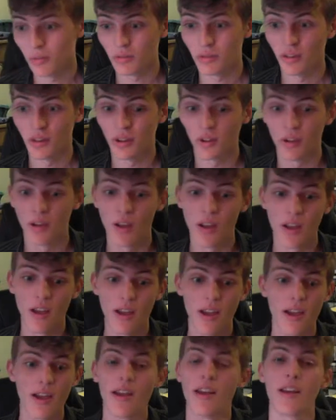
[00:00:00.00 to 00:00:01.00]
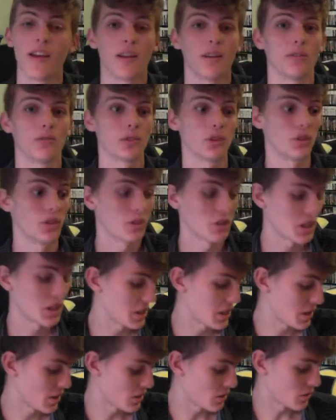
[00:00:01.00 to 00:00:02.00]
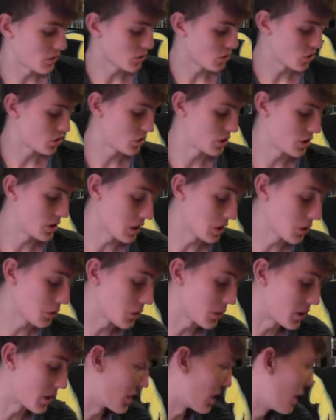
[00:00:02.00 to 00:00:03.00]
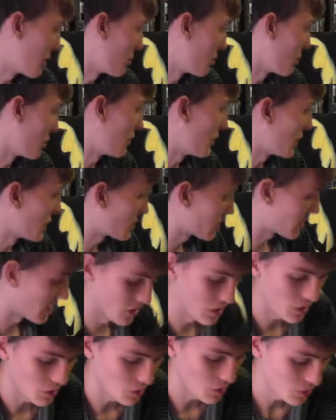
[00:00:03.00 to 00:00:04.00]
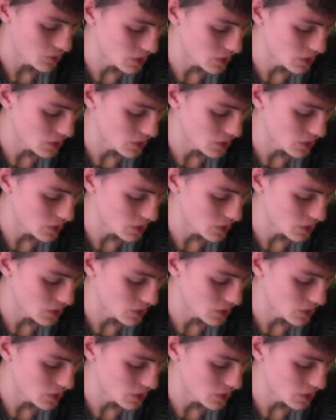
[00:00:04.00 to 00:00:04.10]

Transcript: So if you're interested in seeing what the Game Boy Advance can do,